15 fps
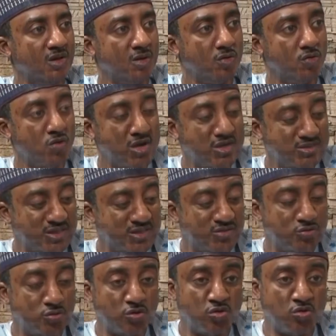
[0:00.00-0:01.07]
Once there's
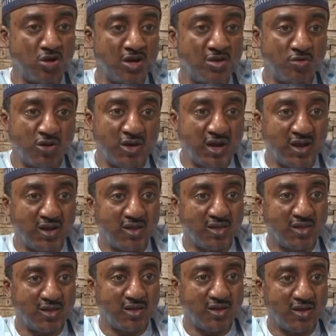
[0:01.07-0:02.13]
no law and order,
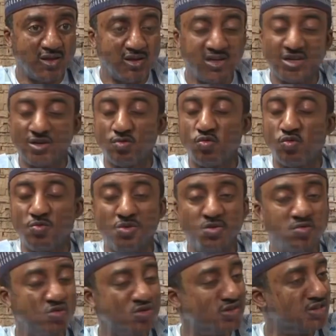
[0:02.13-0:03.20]
there will be
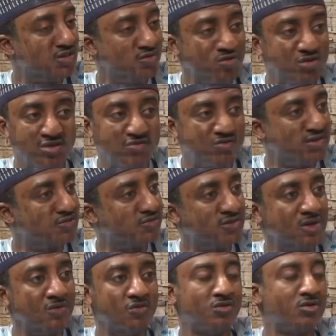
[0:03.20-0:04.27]
no single investor
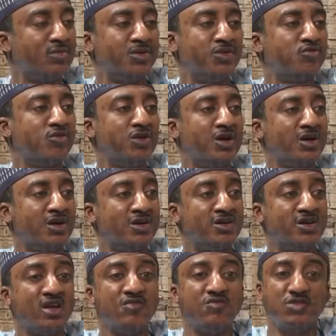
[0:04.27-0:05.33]
that will come into your
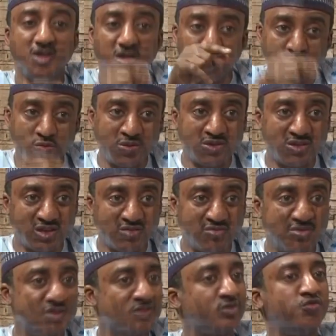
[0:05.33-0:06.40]
country. Even your domestic
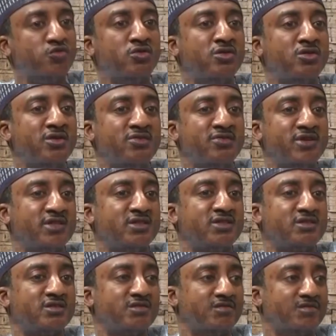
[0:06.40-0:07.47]
investor will not invest.